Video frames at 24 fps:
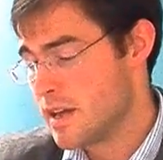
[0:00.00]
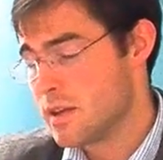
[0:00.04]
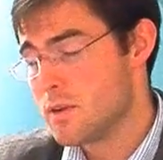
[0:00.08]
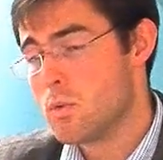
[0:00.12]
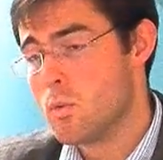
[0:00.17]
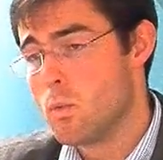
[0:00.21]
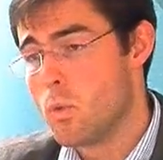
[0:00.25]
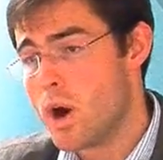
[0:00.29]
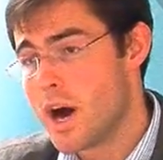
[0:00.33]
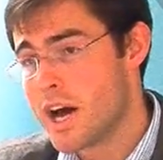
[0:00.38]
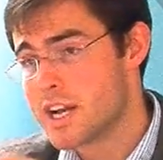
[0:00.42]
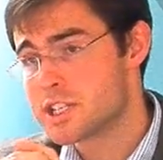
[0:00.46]

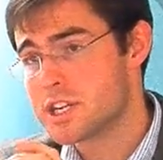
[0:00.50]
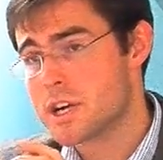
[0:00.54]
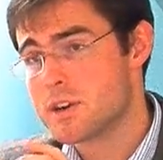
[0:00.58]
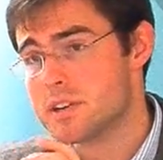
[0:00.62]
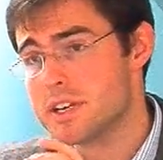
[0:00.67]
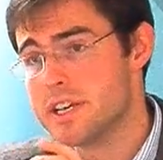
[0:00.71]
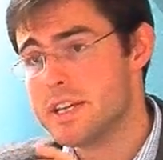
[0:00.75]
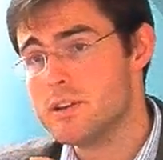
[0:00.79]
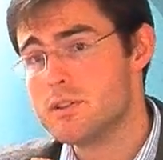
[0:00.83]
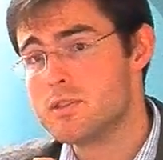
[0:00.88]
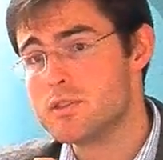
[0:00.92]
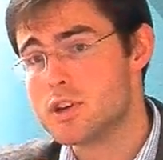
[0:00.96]
watch our
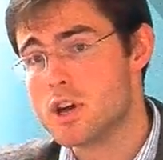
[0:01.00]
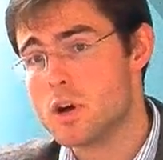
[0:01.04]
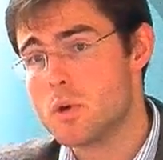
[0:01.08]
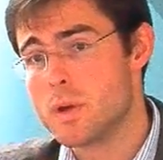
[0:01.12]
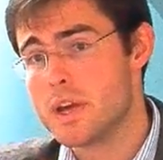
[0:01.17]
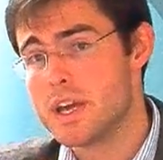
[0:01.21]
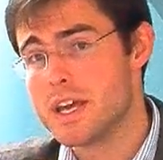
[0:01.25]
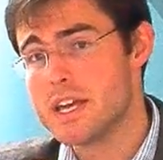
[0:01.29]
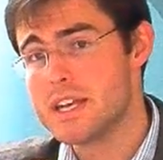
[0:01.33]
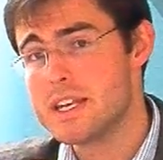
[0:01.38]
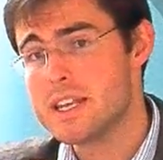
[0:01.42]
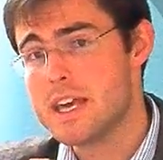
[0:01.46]
needle go
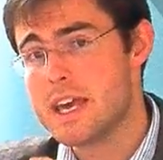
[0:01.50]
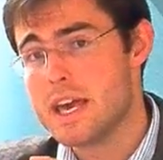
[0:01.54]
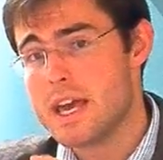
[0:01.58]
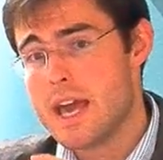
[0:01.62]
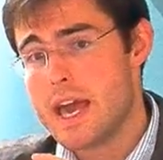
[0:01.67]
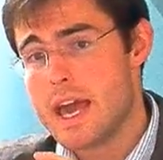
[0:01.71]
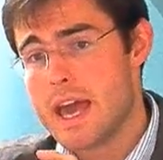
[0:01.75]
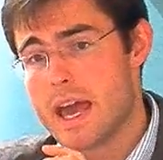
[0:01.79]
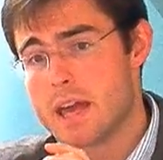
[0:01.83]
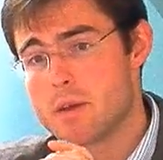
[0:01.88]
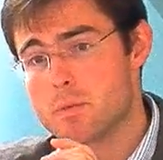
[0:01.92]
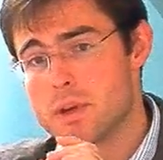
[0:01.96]
in,
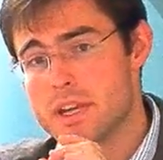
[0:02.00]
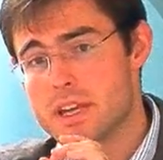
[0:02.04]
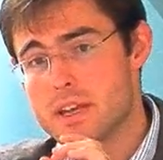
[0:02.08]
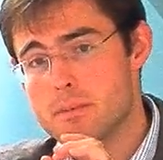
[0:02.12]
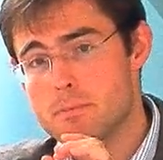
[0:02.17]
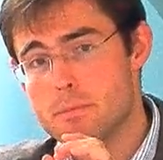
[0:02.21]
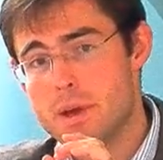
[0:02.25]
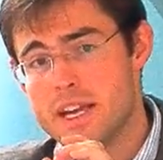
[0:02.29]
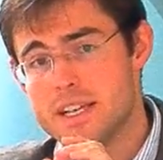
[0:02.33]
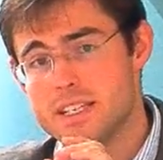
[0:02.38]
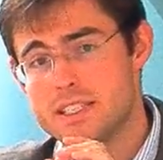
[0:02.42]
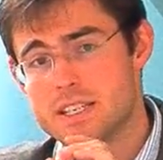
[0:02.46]
and we can
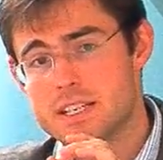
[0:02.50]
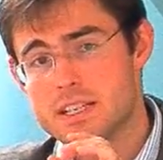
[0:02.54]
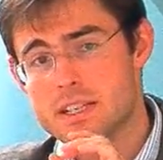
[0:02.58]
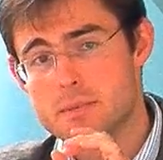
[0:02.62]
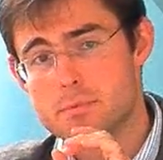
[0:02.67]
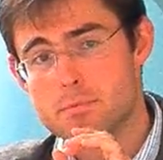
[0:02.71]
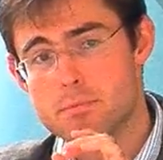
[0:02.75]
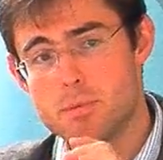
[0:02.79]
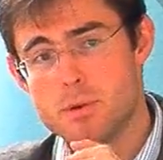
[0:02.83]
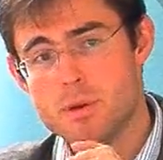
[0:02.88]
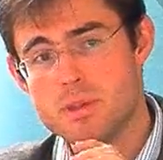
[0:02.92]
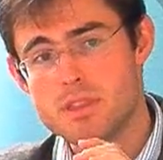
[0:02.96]
basically
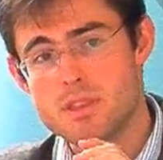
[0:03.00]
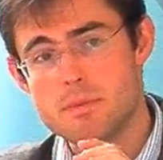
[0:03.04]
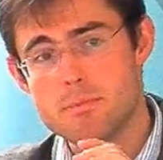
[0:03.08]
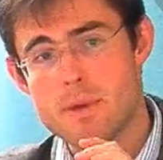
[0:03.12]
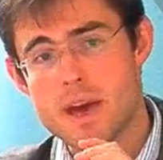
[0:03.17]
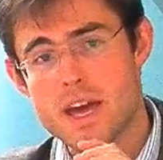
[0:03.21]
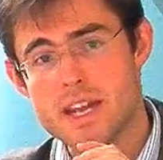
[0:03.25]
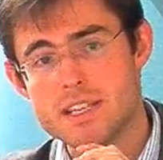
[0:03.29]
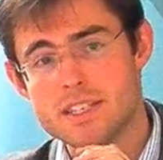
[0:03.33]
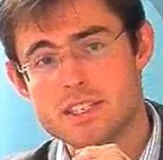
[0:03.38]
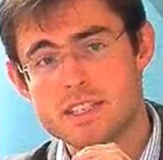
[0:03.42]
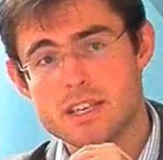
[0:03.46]
put the
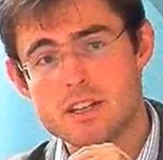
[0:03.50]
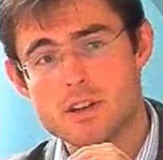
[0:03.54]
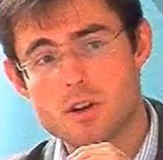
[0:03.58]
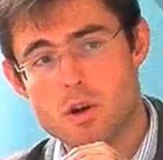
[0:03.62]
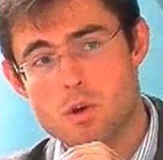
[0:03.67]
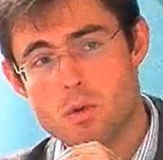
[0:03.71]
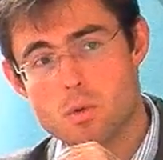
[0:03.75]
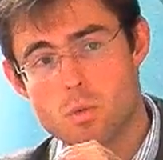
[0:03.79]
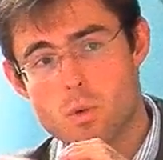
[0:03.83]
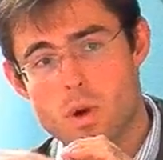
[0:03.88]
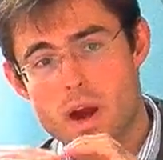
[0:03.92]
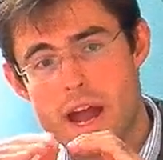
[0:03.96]
medicine
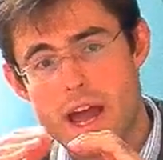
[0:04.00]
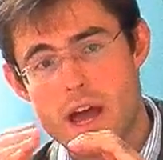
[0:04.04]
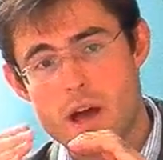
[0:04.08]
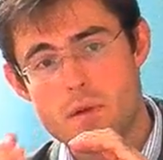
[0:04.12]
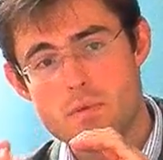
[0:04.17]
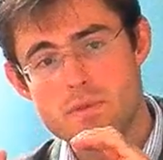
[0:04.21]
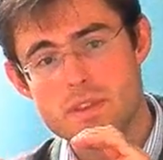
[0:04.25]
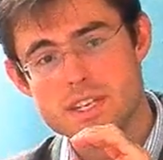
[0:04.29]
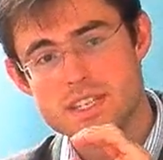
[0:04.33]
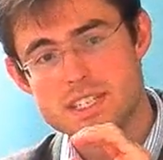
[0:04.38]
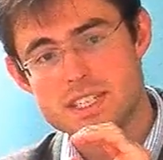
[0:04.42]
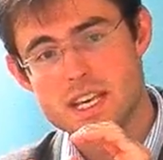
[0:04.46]
around
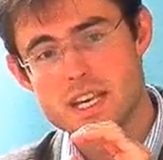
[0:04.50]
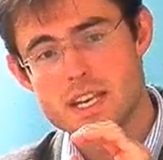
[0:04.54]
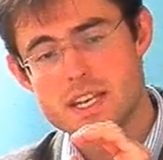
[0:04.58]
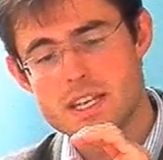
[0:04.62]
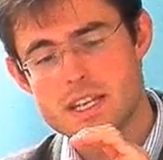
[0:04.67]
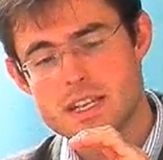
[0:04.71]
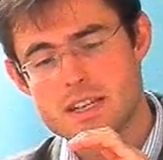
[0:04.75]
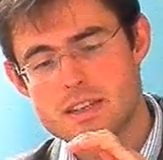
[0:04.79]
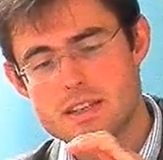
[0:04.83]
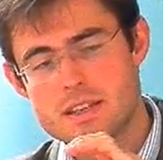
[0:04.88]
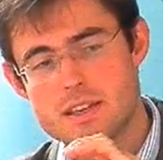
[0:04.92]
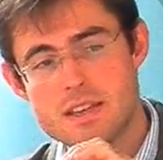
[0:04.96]
the
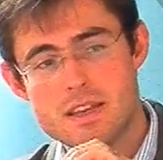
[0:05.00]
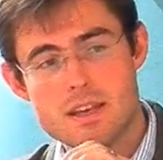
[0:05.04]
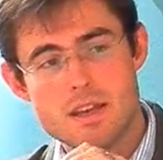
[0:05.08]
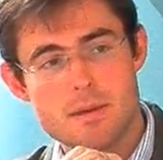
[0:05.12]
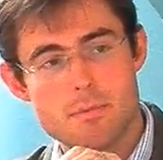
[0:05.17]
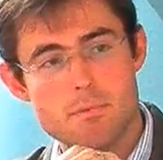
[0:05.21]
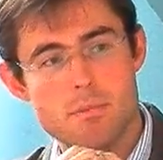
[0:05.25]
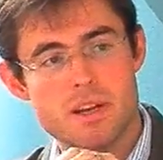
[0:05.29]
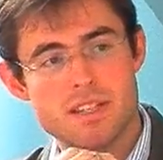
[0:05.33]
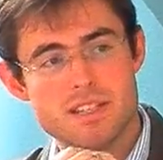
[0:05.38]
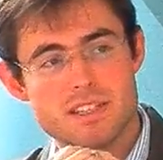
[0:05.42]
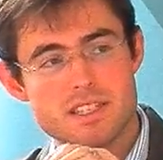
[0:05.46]
tendon
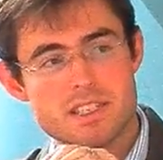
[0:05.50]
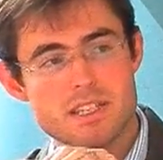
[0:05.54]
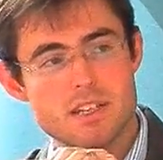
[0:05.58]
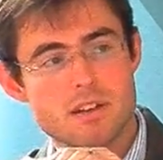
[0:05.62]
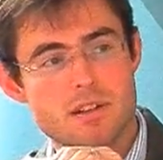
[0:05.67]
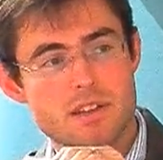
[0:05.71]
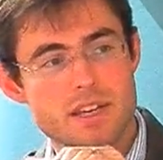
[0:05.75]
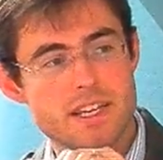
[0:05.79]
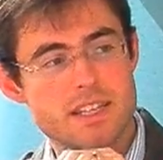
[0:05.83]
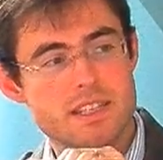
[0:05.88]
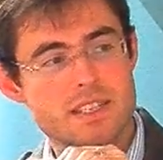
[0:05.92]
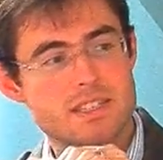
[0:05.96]
but still
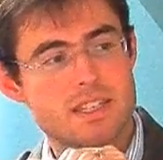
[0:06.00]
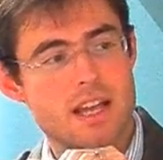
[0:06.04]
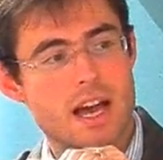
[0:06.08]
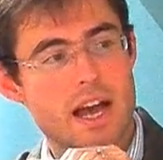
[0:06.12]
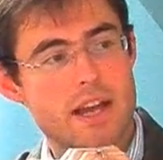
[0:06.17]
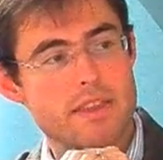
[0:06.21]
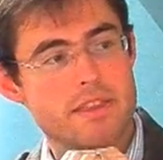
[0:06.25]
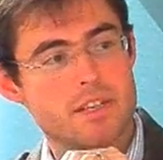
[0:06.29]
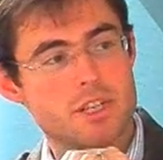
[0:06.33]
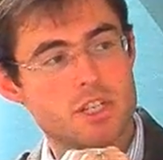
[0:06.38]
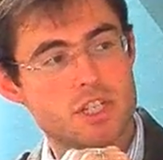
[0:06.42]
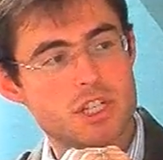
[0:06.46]

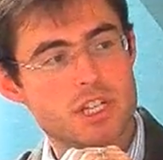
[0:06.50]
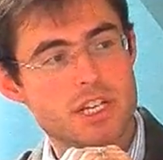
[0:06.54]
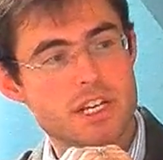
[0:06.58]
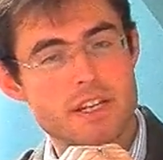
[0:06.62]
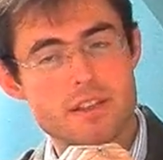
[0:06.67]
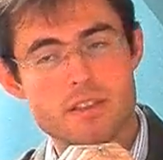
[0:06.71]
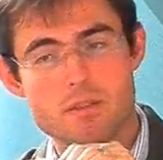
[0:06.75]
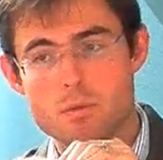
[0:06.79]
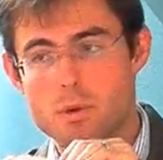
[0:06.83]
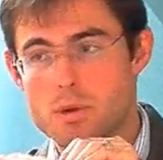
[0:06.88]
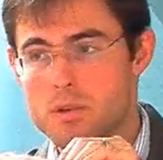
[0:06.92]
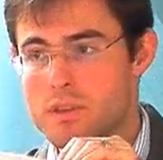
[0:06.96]
inside the
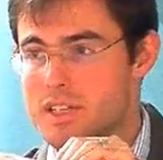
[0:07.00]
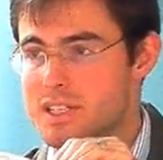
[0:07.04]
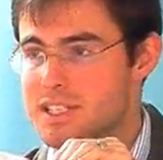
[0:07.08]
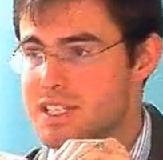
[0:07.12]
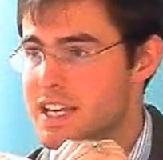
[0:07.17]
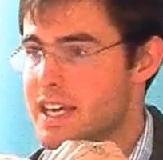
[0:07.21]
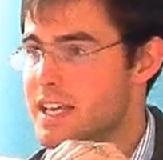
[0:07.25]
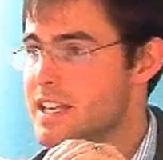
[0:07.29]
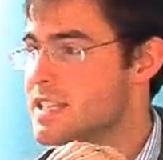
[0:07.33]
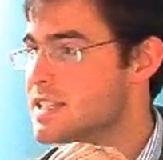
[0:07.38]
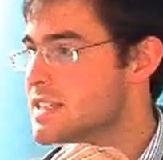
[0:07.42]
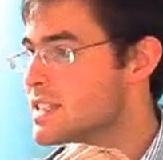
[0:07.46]
sheath where the
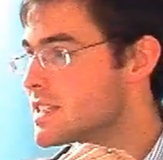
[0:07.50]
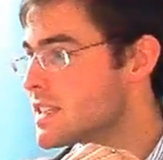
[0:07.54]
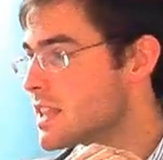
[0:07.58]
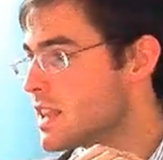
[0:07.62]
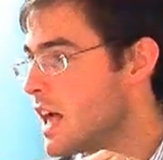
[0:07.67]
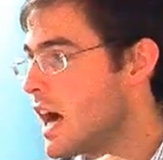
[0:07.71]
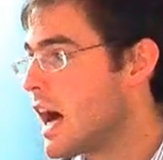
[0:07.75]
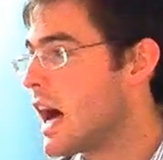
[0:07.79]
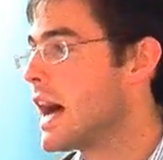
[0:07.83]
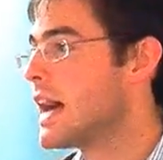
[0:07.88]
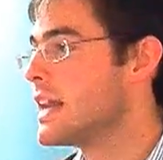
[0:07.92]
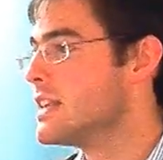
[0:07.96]
tendon
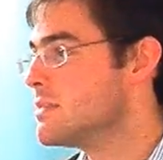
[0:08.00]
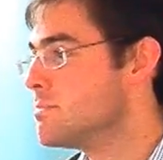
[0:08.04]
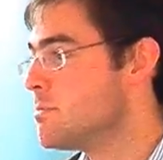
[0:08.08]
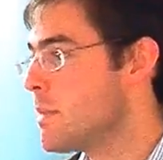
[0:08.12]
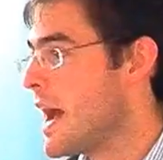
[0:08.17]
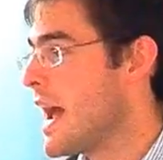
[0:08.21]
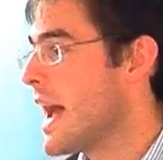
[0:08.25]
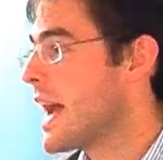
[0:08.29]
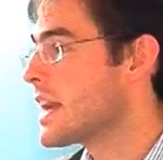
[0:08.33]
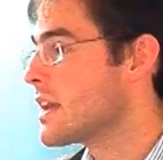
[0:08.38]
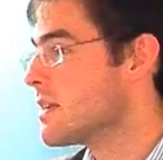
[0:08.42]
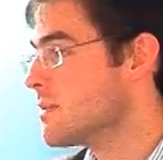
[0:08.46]
slides
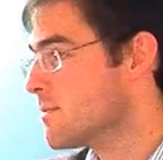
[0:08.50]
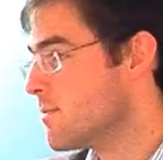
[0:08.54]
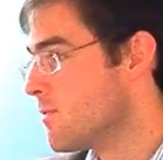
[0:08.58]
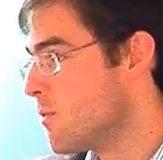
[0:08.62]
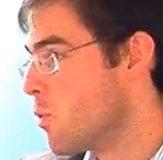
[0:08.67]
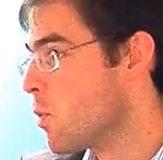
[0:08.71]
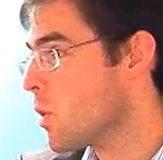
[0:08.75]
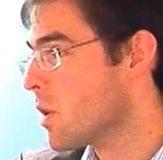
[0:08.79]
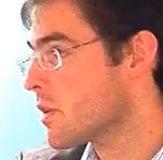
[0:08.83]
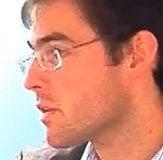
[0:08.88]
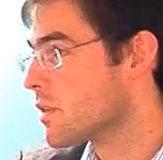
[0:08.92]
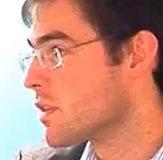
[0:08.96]
back and
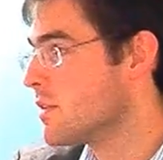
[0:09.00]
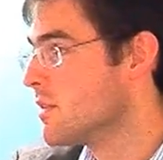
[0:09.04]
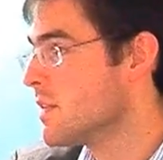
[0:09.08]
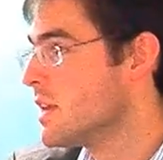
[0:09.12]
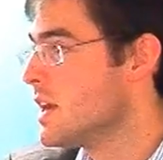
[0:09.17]
forth.